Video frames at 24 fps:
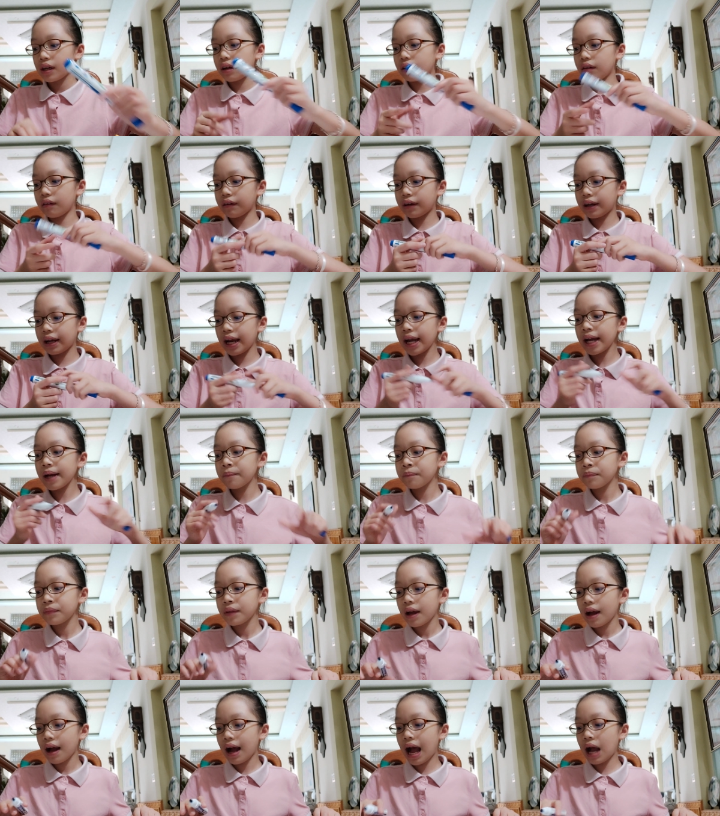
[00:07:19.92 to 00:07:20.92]
Okay,
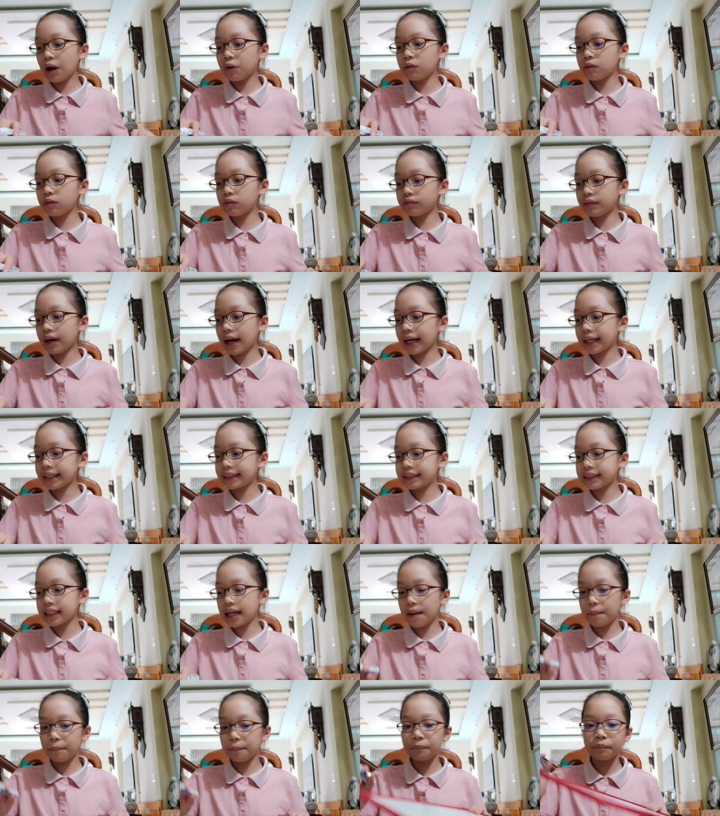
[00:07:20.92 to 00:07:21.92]
I will write
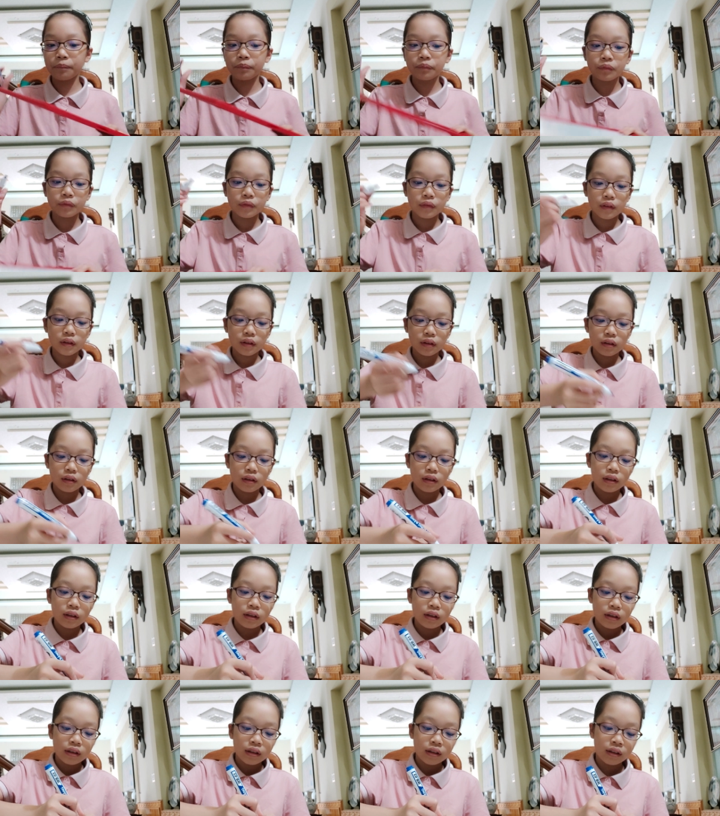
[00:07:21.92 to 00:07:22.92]
some.
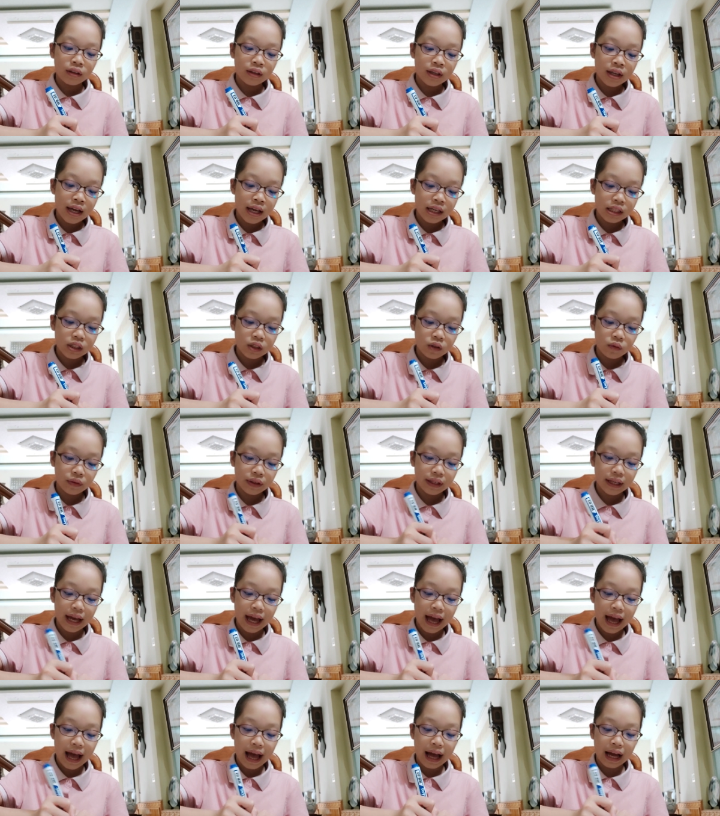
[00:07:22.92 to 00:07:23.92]
This we
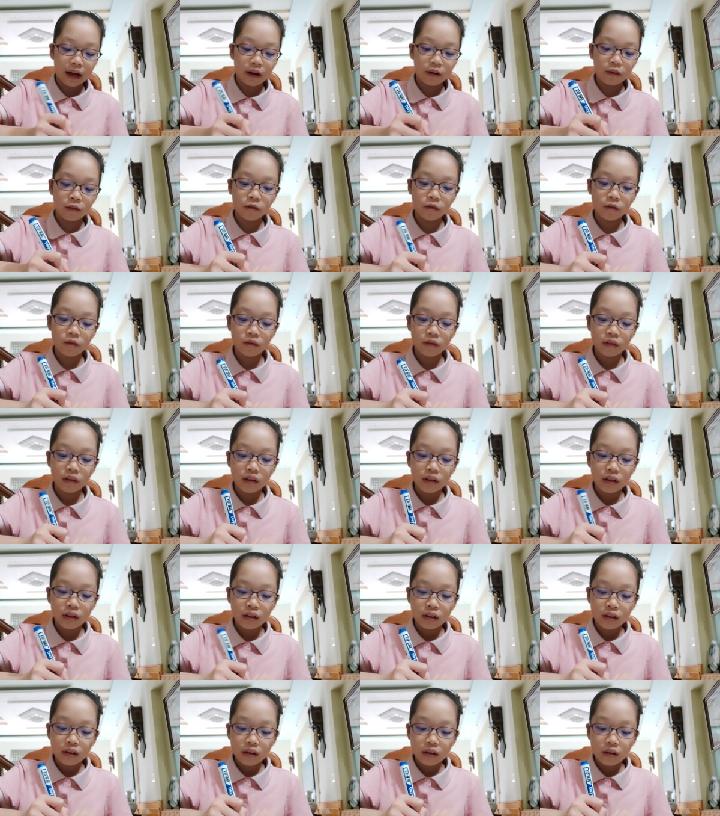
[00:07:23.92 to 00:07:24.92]
have
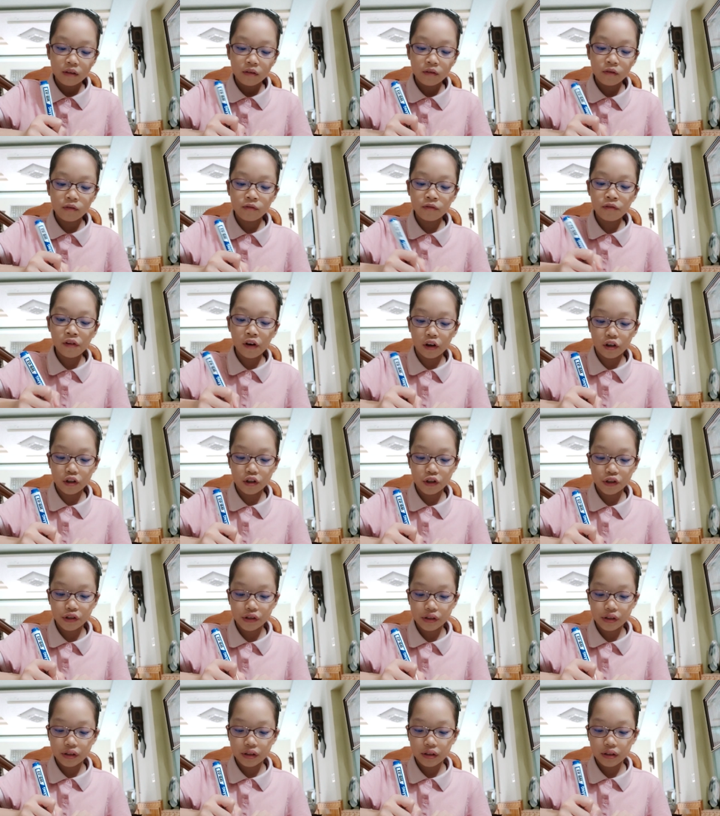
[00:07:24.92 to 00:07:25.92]

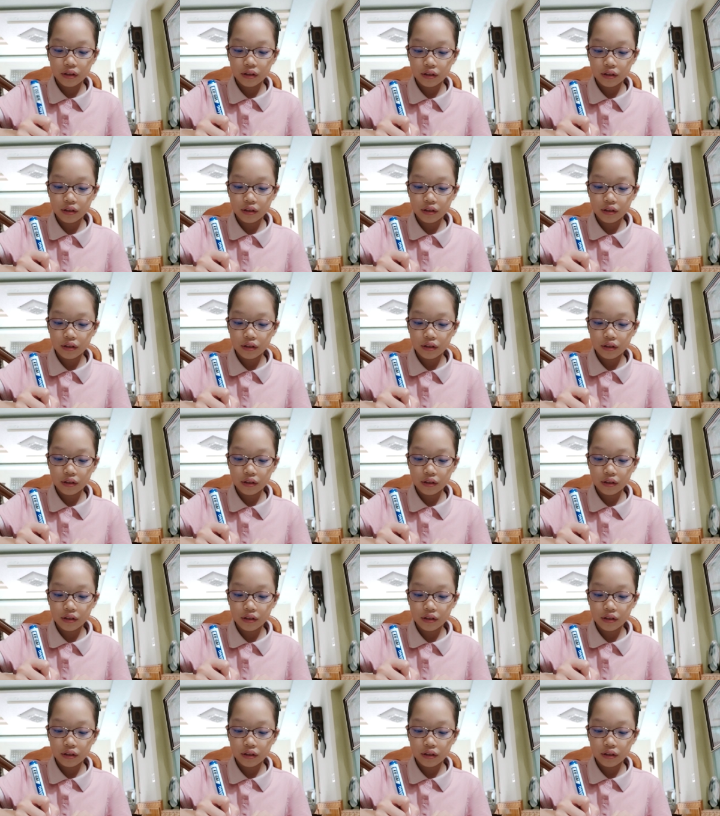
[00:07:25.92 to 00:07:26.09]
first.